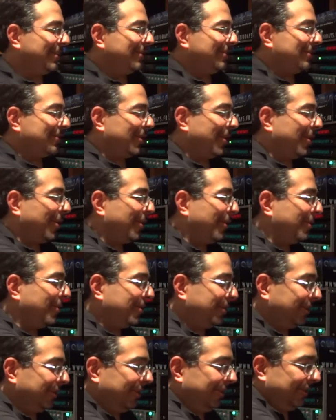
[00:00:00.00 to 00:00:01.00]
So
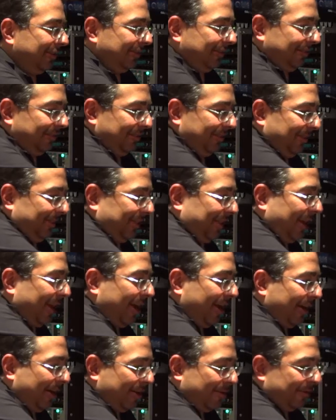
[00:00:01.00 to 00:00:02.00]

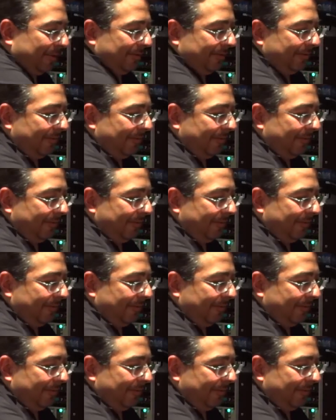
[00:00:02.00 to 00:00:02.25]
now,